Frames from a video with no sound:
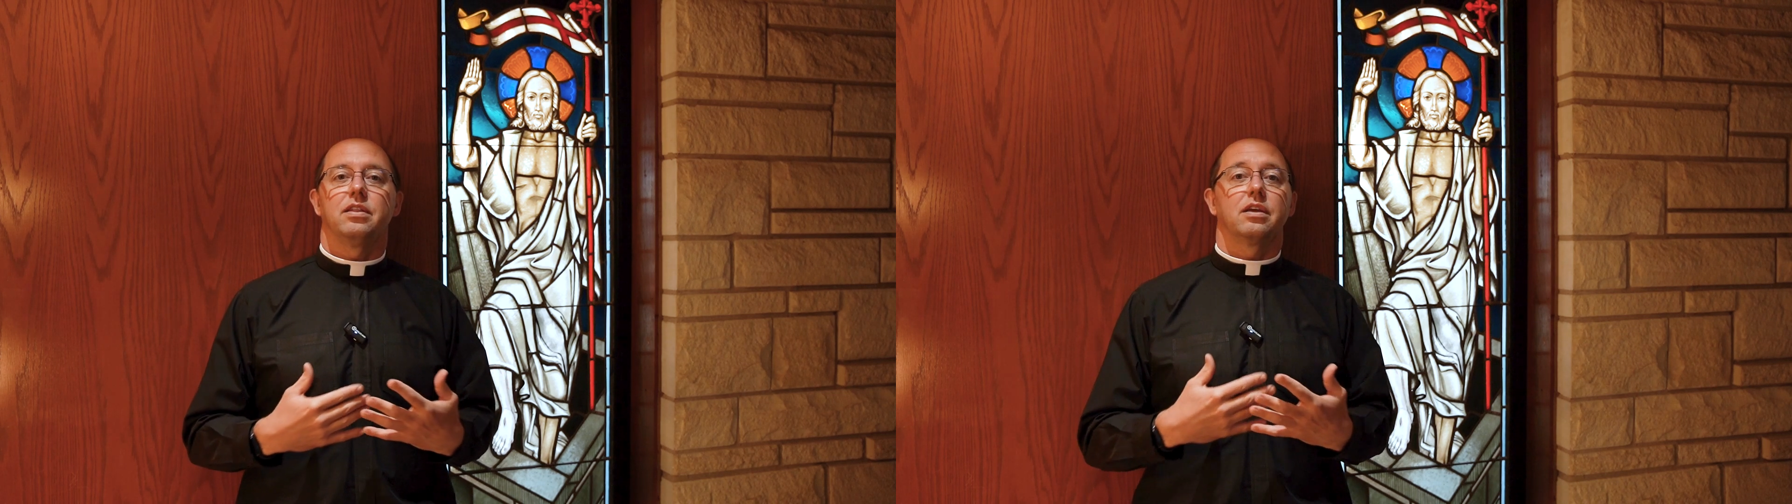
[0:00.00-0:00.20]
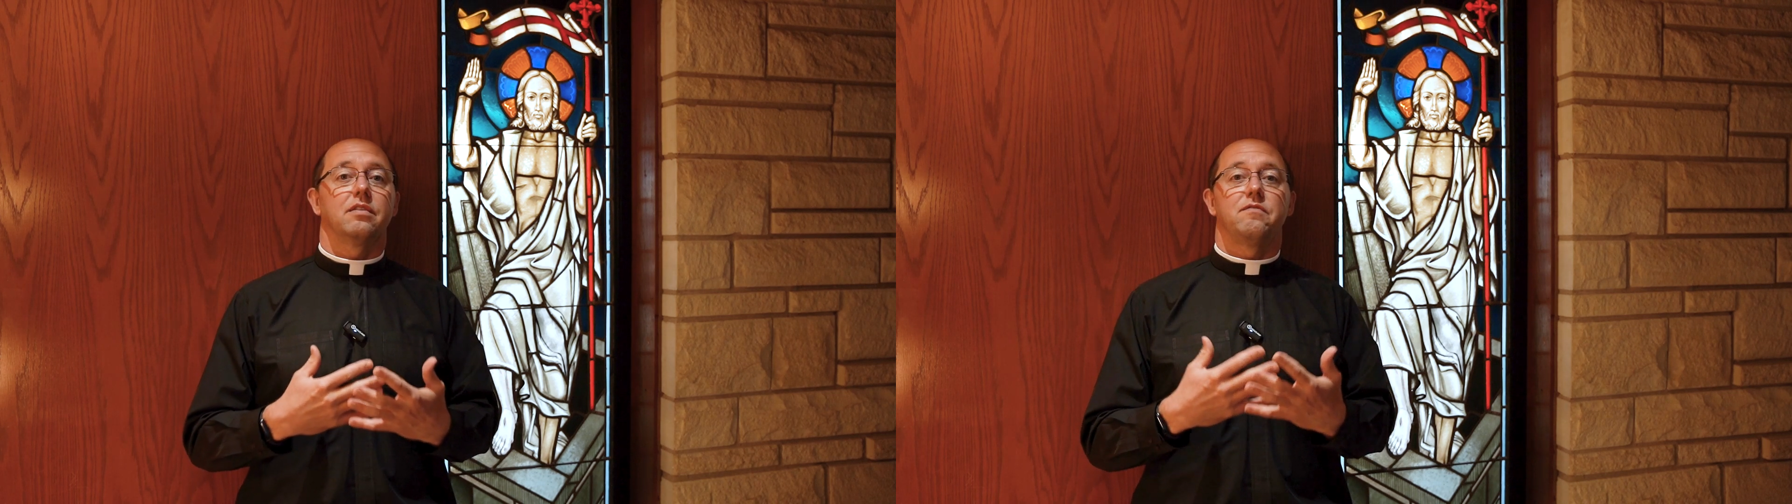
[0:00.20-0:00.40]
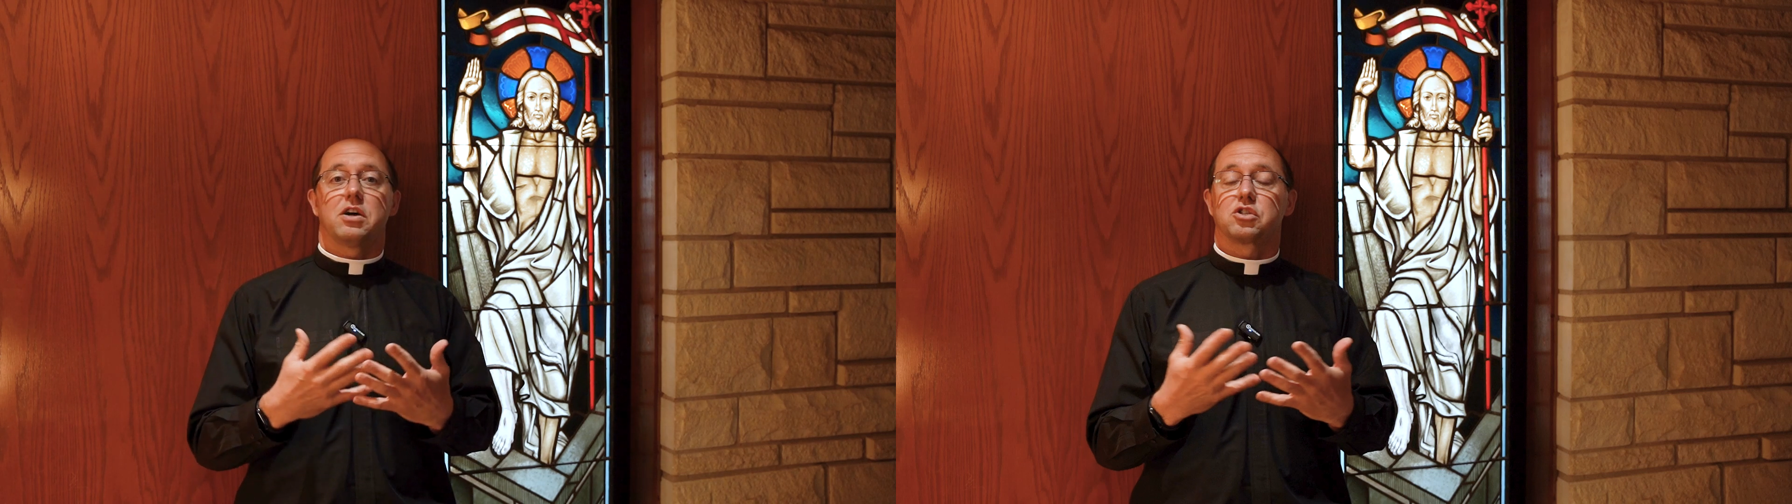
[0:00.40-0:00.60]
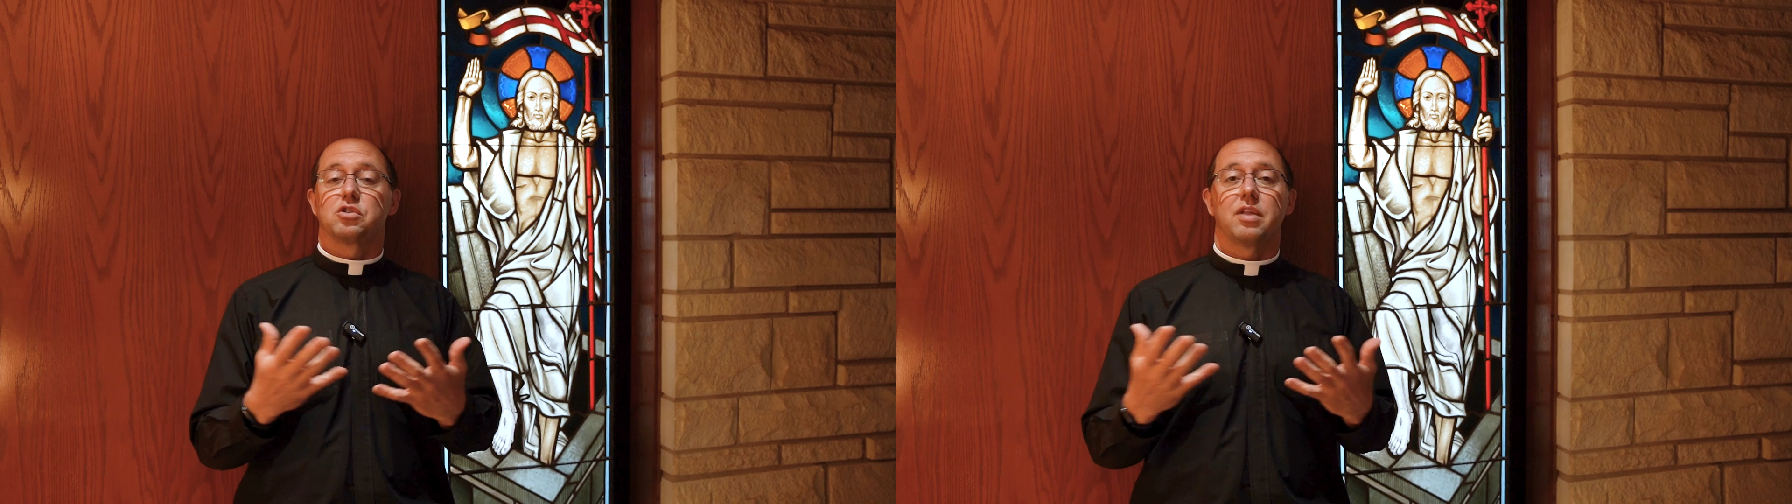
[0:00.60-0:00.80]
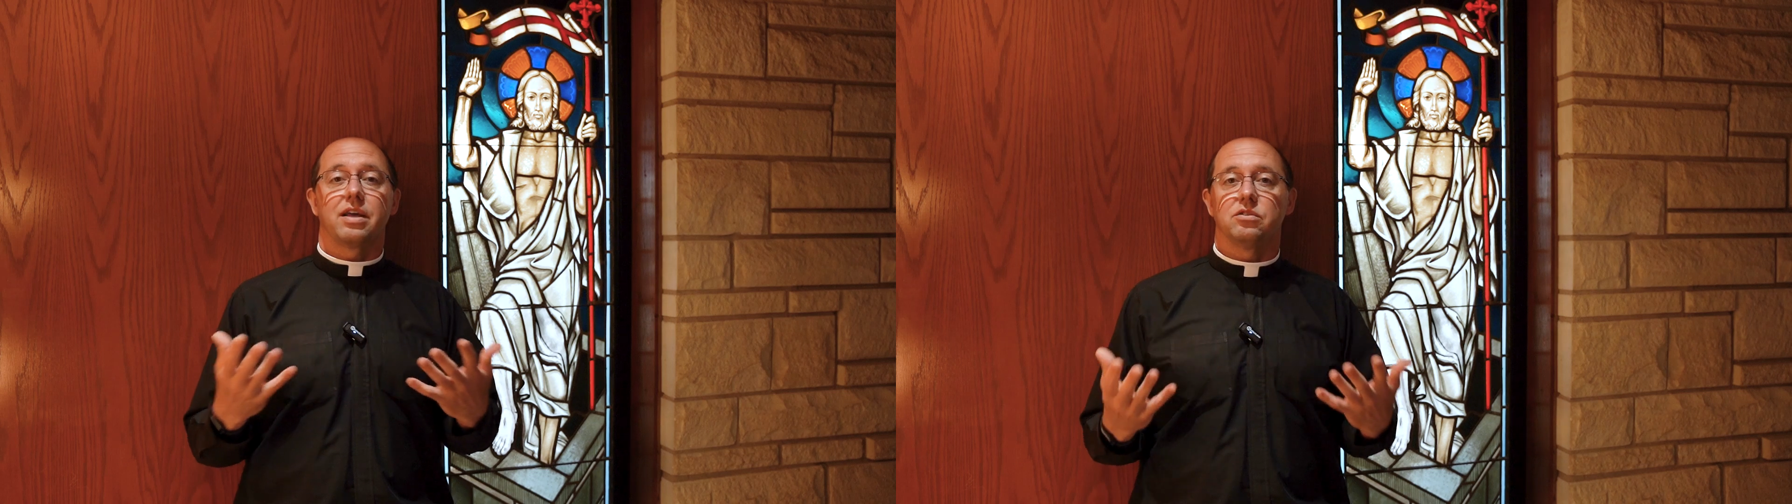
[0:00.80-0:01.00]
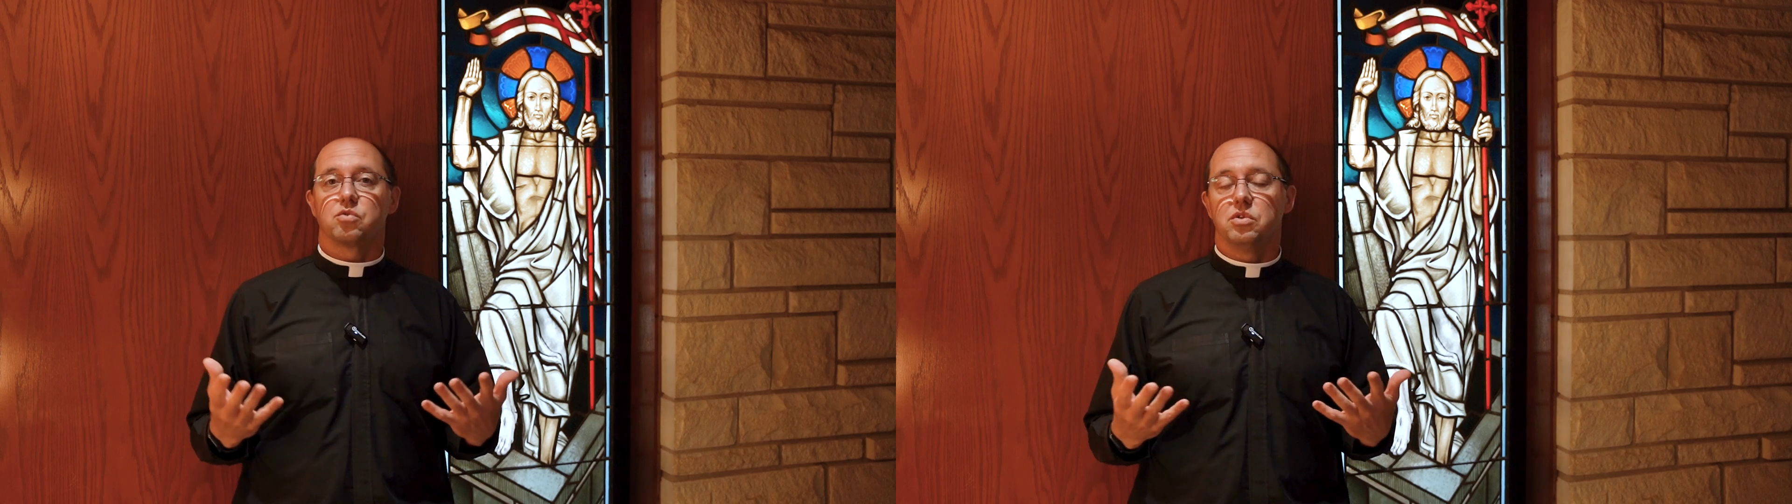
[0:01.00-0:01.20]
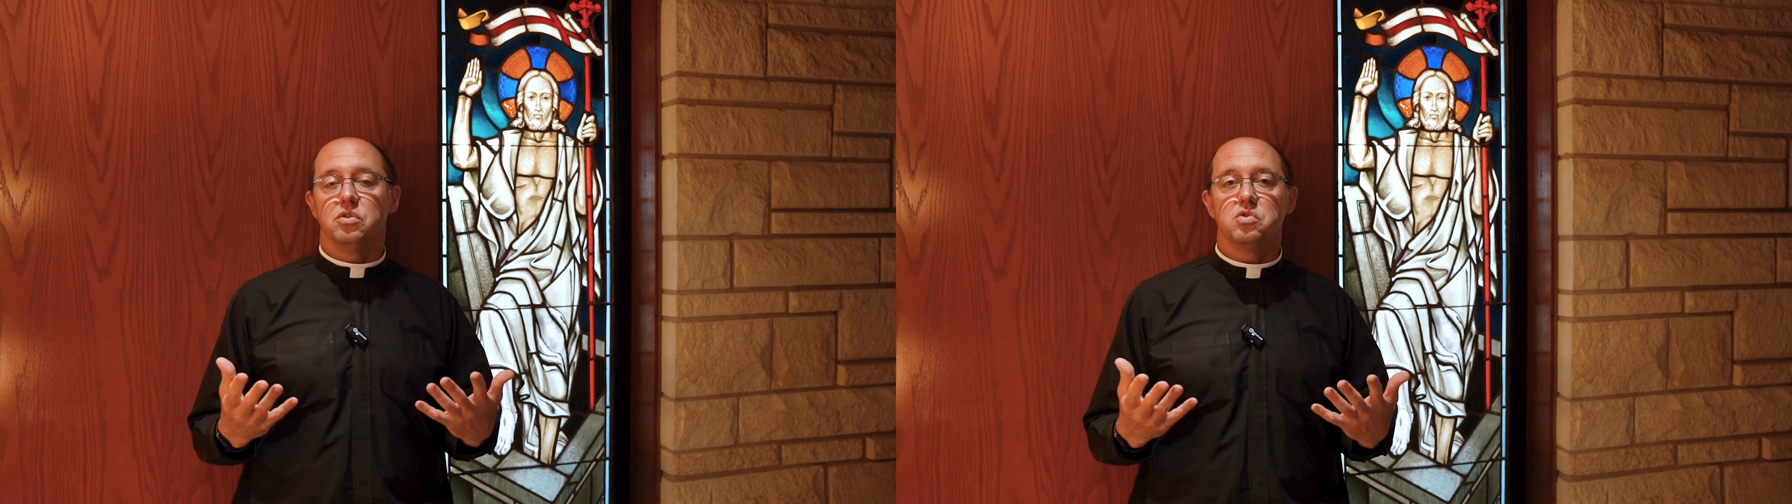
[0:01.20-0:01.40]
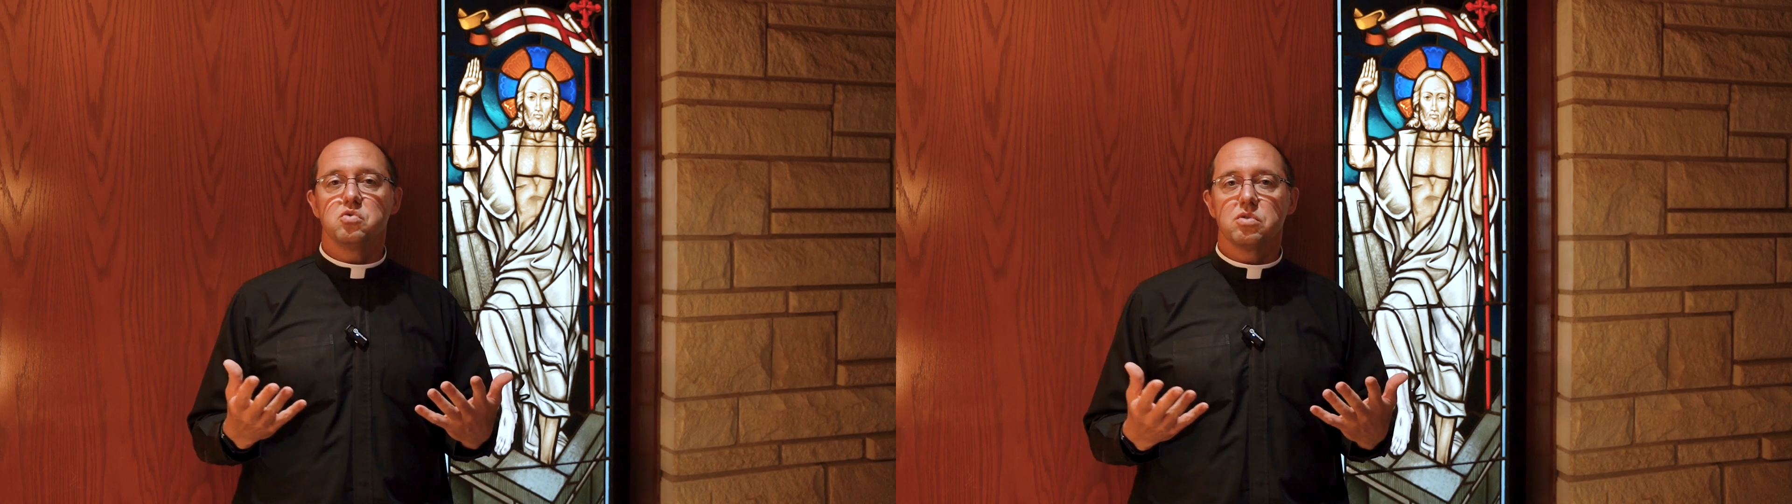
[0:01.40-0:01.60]
and a confession that is
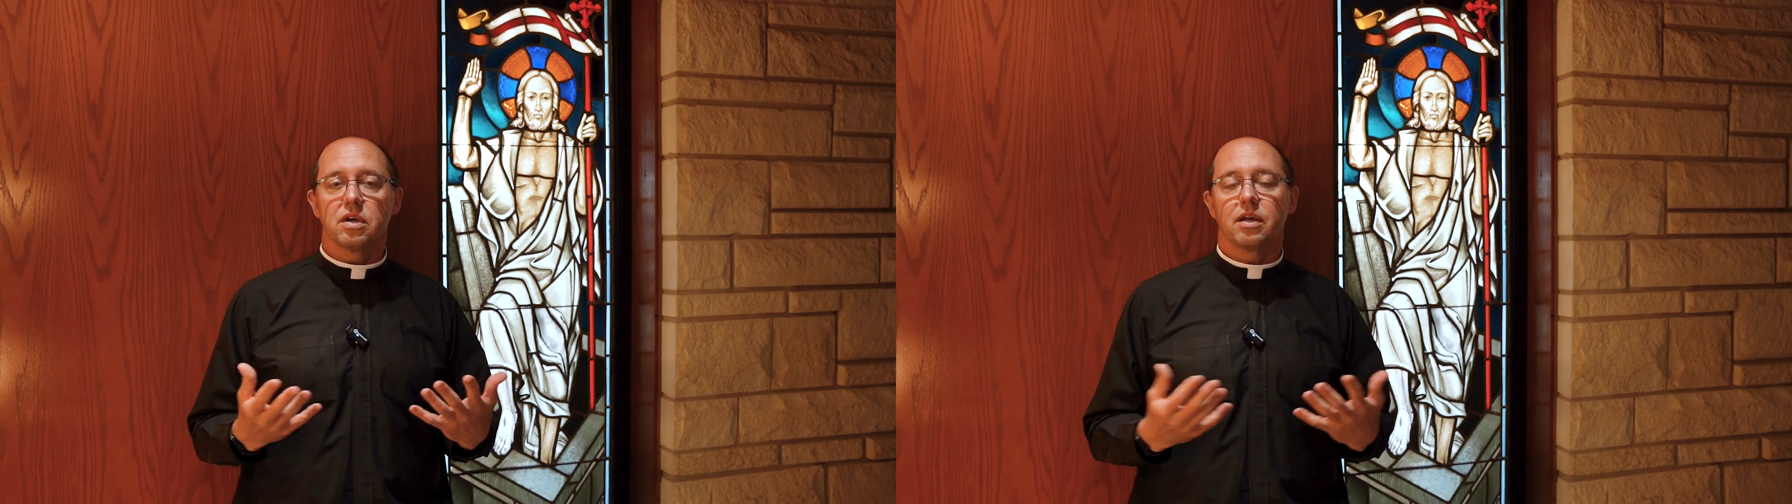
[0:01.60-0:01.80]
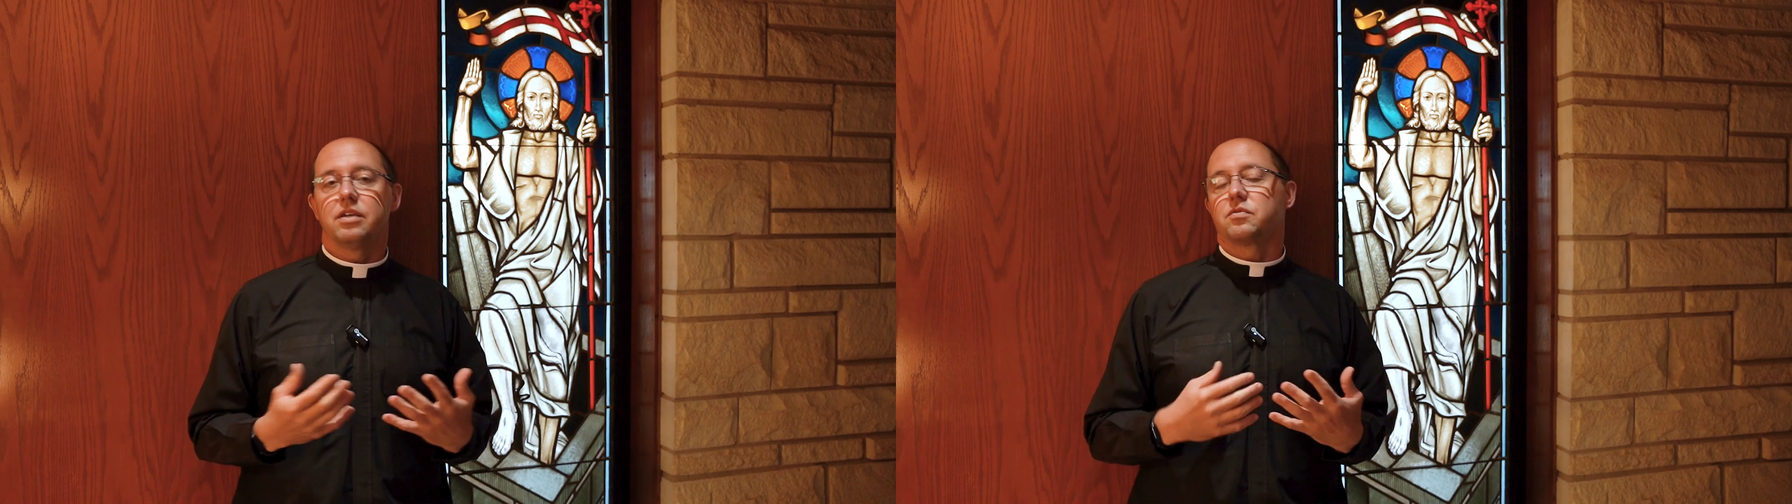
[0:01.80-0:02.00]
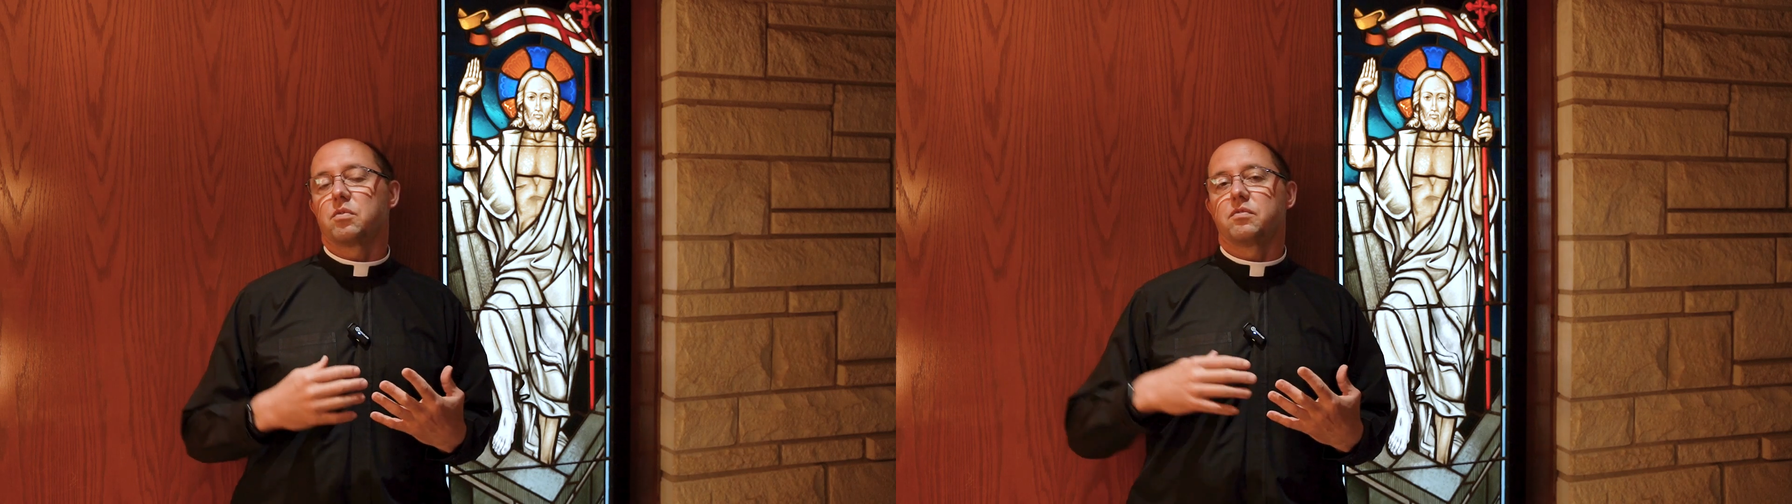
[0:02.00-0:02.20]
renewed as